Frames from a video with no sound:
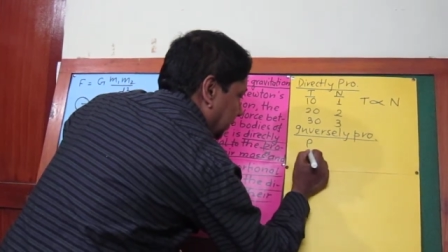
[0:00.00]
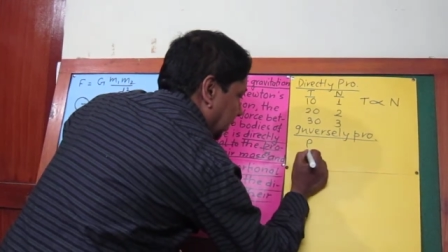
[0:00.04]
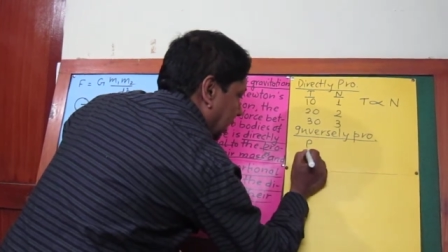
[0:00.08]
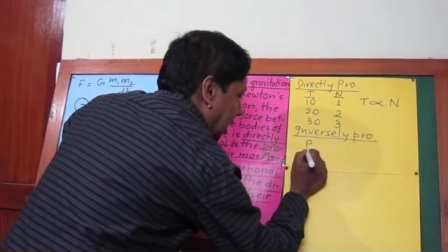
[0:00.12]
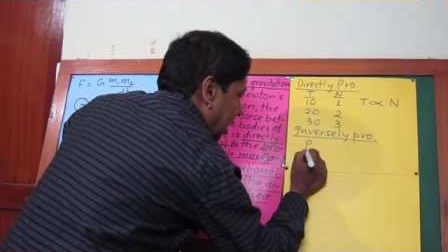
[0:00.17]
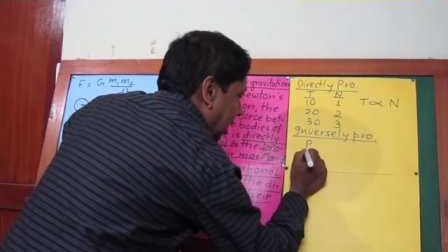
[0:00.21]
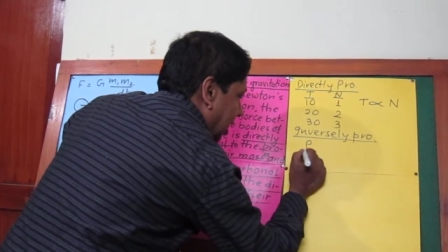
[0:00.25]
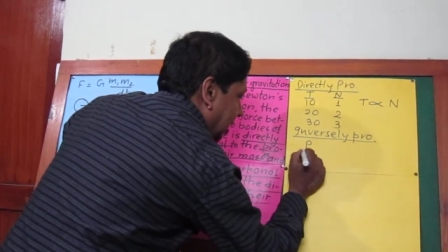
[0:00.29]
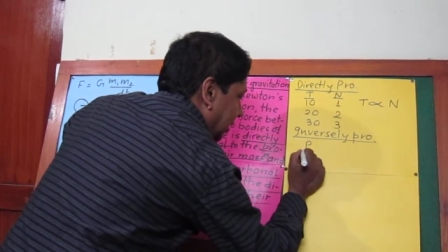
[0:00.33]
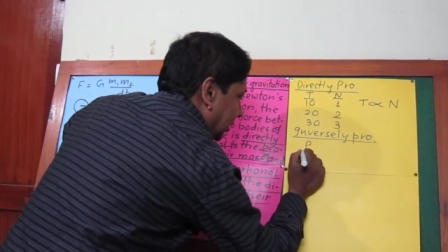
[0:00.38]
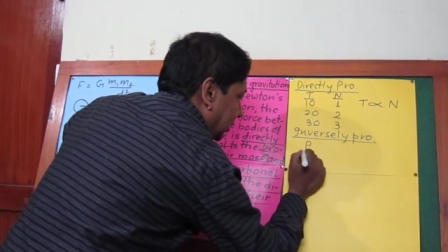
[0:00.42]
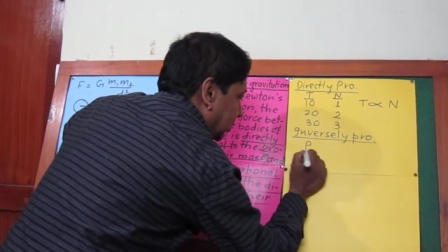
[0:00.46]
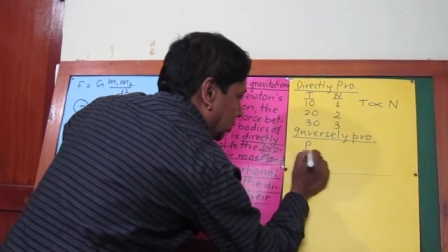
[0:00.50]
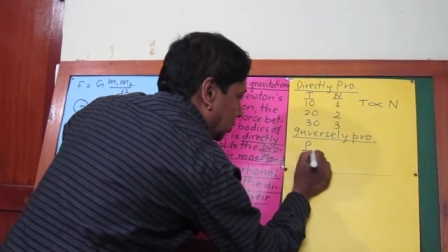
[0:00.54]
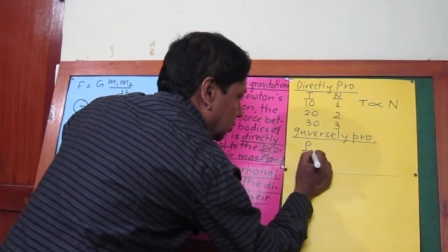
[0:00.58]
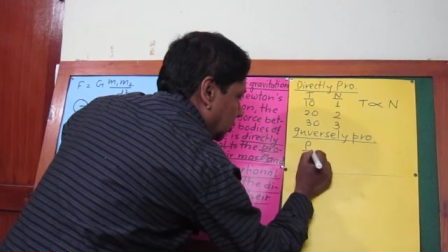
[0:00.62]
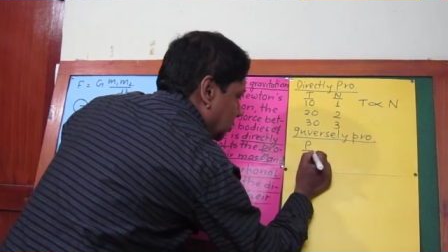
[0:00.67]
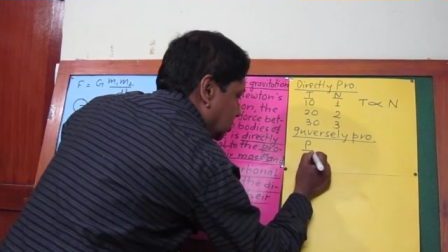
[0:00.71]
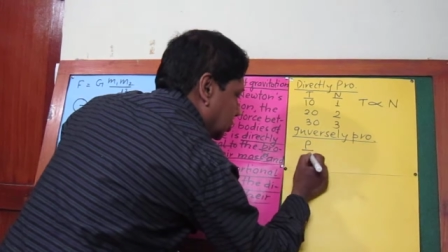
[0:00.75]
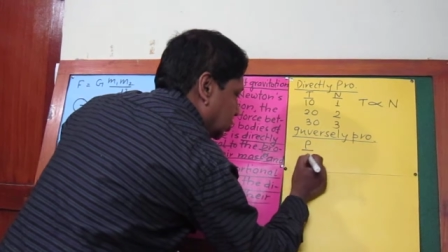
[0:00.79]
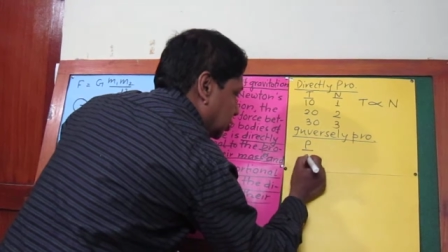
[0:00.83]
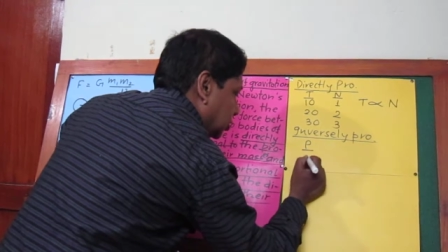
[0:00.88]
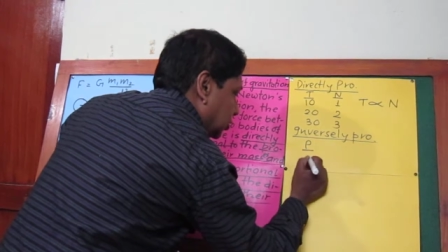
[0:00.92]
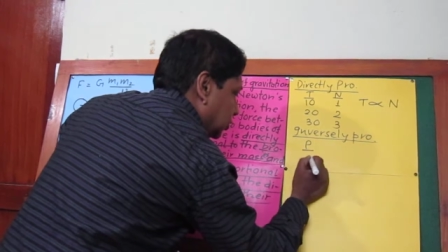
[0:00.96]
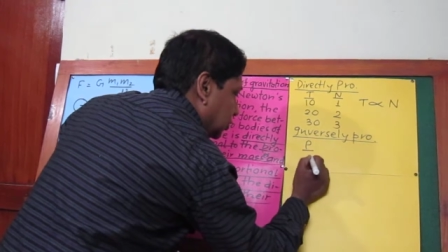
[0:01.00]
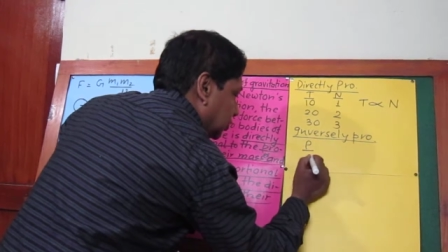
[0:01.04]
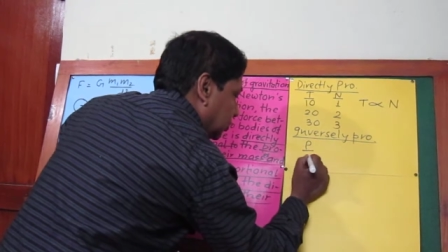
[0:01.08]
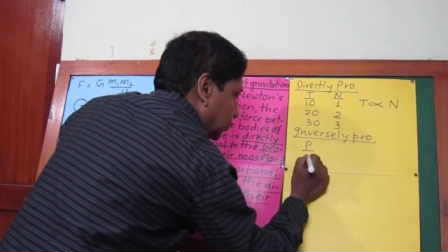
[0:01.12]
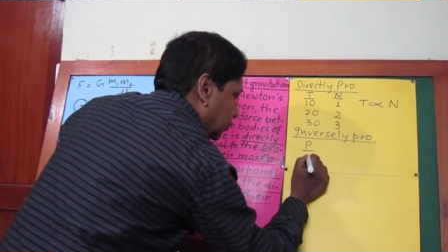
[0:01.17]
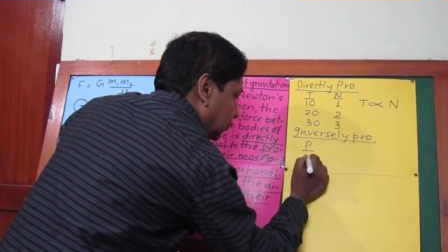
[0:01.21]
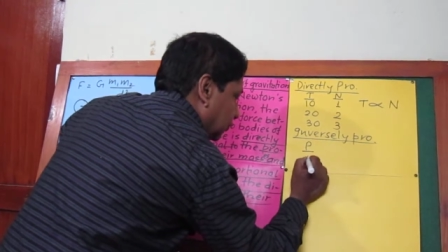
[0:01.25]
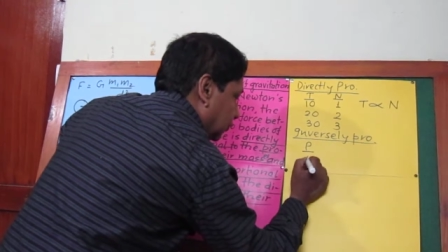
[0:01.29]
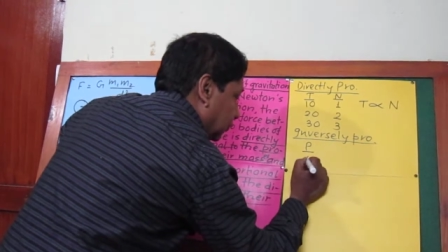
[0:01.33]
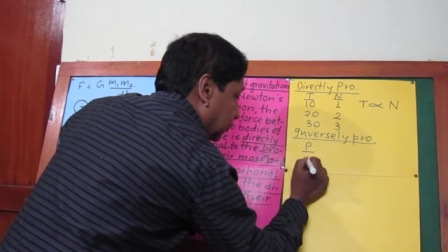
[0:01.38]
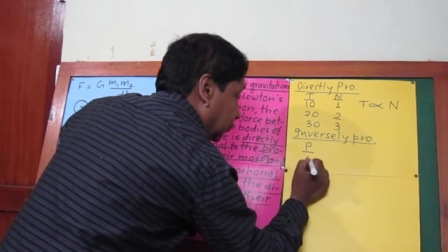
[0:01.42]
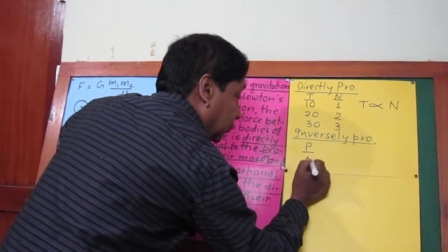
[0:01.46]
are used
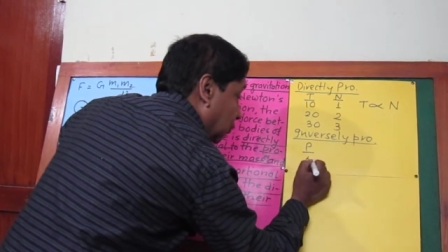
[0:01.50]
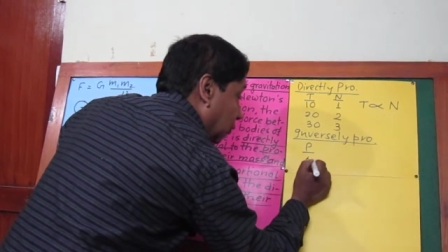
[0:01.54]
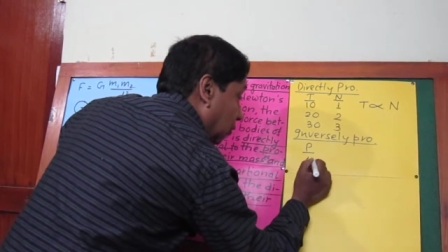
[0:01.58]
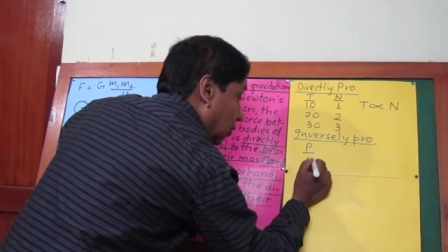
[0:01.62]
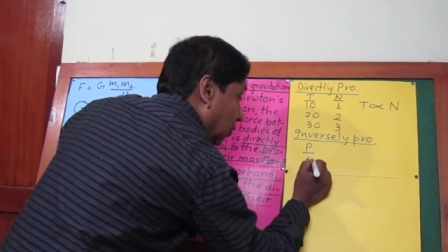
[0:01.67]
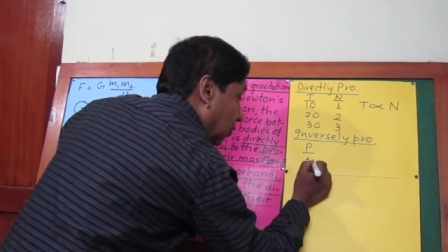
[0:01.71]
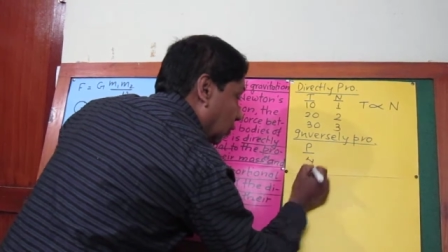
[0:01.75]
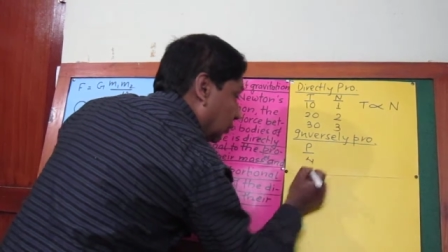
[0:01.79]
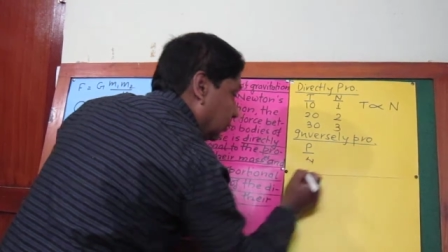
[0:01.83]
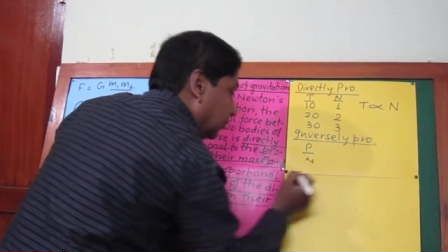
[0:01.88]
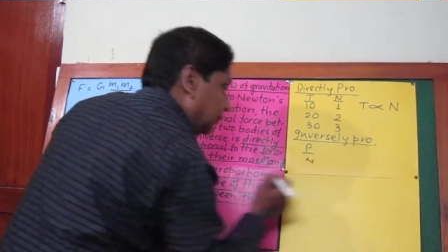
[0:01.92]
for,